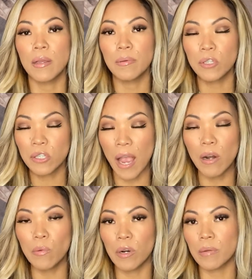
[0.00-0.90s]

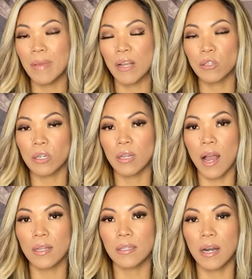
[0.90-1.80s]
shadow work
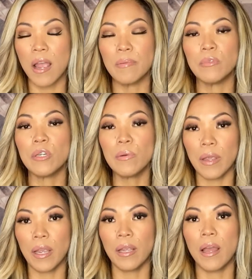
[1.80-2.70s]
masterclass that I am
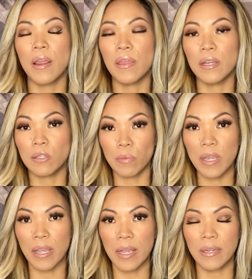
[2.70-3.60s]
doing this
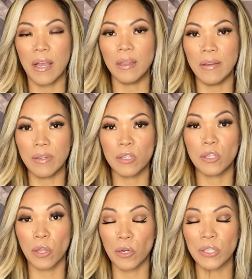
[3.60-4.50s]
weekend, eleven
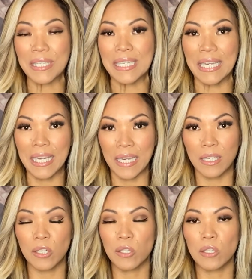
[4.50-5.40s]

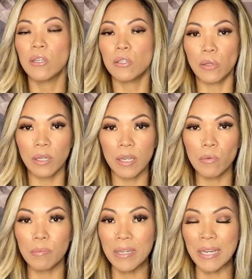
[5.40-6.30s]
thirteen. So the link
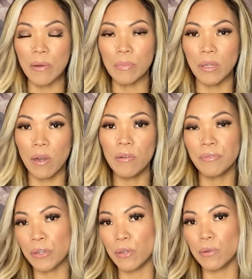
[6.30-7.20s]
will be down below
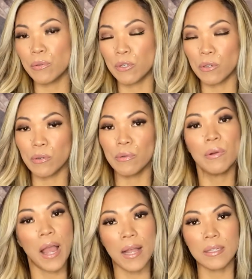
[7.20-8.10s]
for you to
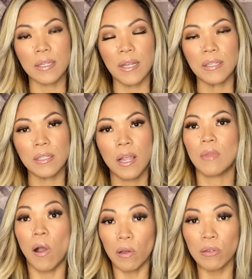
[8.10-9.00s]
access.
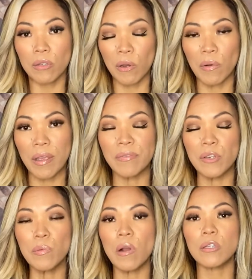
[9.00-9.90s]
Also, if
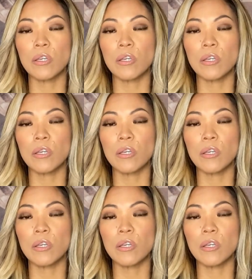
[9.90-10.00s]
you want